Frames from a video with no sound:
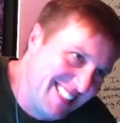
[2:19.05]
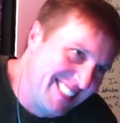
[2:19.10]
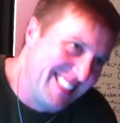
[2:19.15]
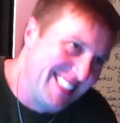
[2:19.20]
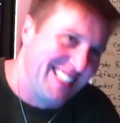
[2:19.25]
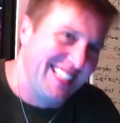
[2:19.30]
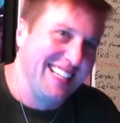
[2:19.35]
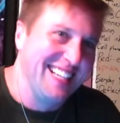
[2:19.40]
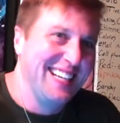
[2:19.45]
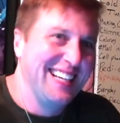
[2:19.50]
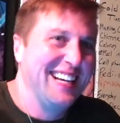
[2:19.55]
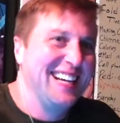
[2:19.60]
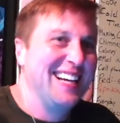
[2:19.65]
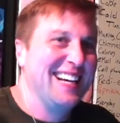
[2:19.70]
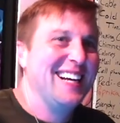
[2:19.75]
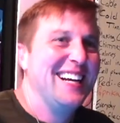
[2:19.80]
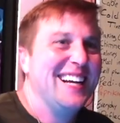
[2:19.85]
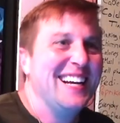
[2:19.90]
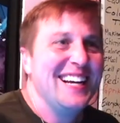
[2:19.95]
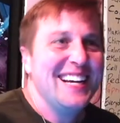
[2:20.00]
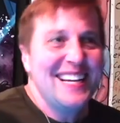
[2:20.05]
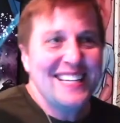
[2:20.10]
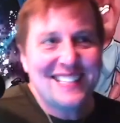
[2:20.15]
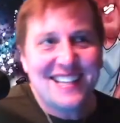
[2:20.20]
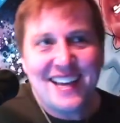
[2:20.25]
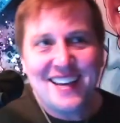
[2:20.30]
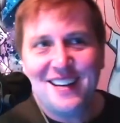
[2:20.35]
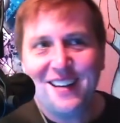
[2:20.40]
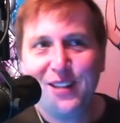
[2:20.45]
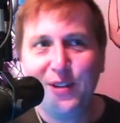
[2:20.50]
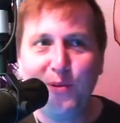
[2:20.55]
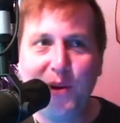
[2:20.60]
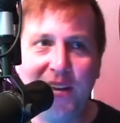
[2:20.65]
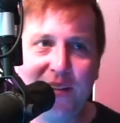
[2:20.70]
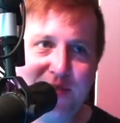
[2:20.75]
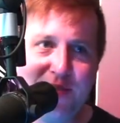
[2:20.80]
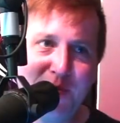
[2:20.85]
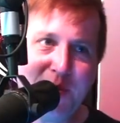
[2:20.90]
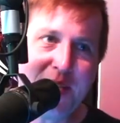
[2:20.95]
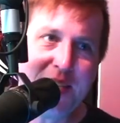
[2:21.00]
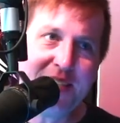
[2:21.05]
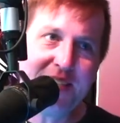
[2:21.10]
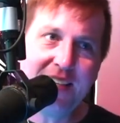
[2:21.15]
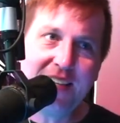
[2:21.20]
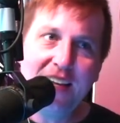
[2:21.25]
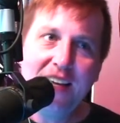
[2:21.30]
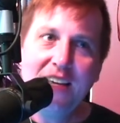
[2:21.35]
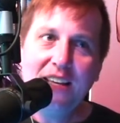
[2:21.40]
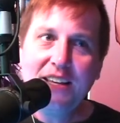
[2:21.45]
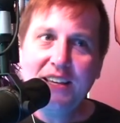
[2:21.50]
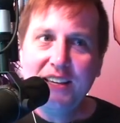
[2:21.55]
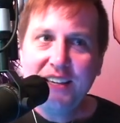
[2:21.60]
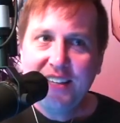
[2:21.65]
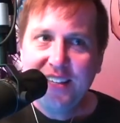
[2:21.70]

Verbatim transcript: Oh, he's got another way of thinking. Wow.